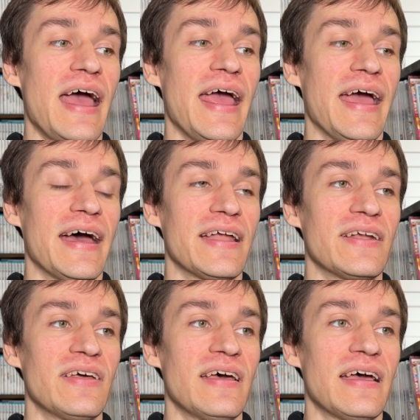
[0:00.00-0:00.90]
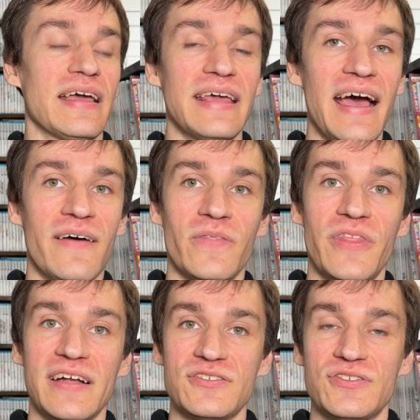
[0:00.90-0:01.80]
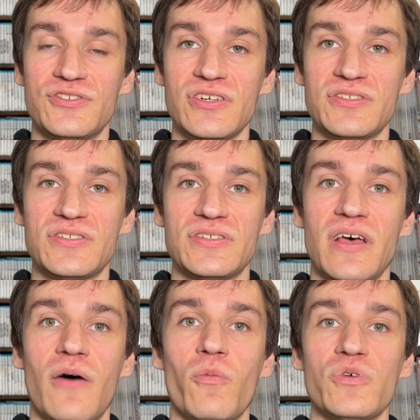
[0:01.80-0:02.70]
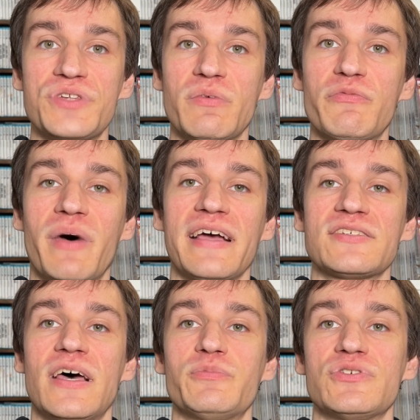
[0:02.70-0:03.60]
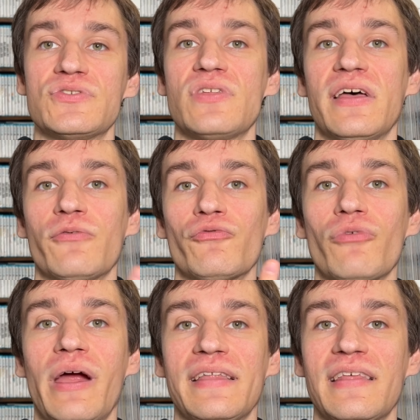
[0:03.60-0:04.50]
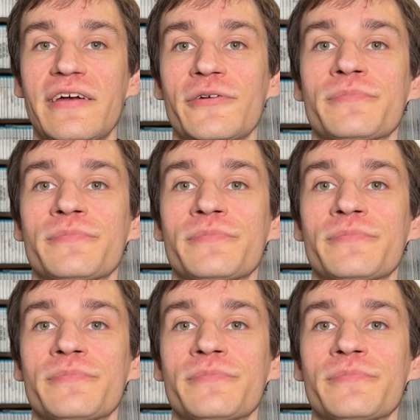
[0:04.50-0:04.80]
And yeah, that's just some of my exceptions, like right there.